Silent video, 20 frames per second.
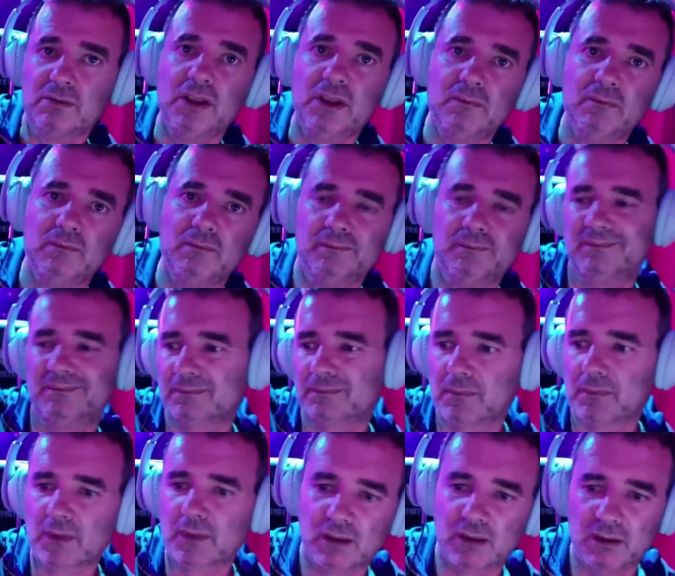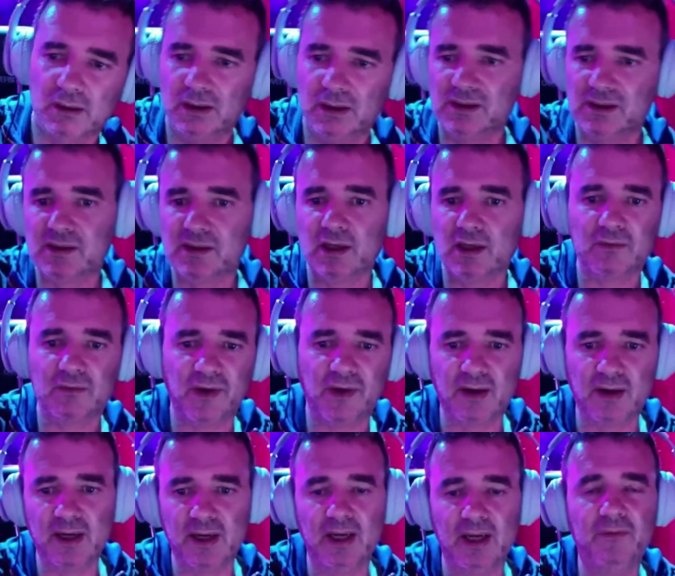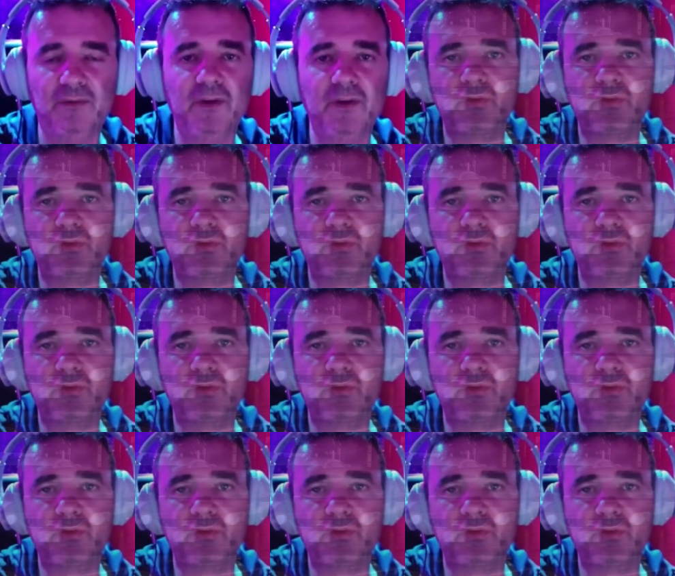eh, it's not very. If